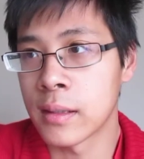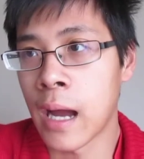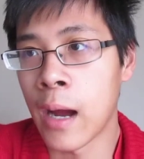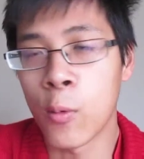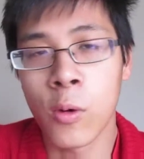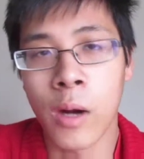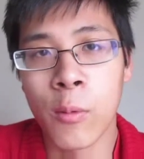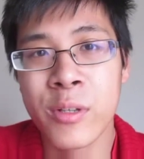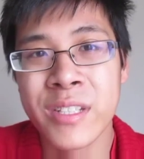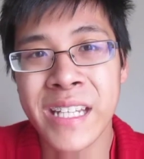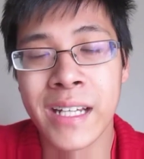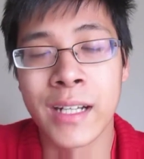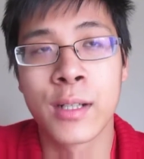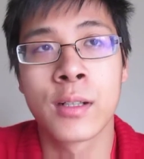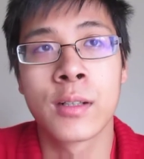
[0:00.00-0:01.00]
I wouldn't
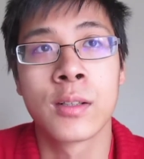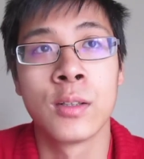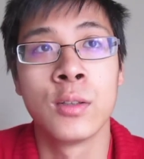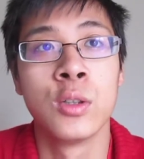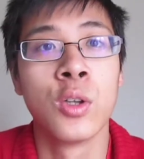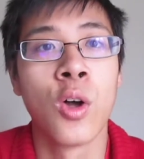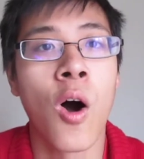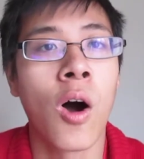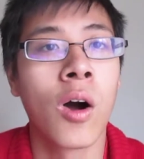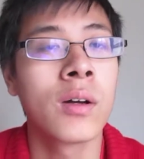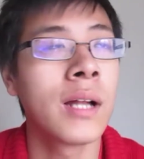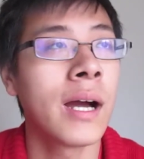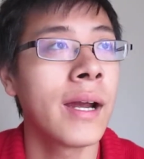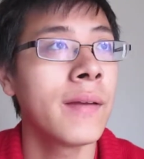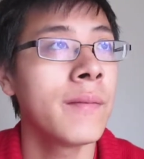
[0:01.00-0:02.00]
say a long
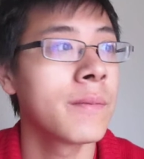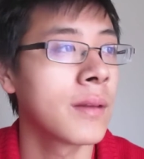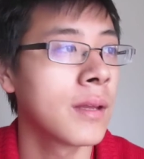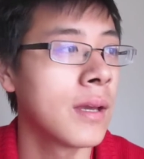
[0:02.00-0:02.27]
line,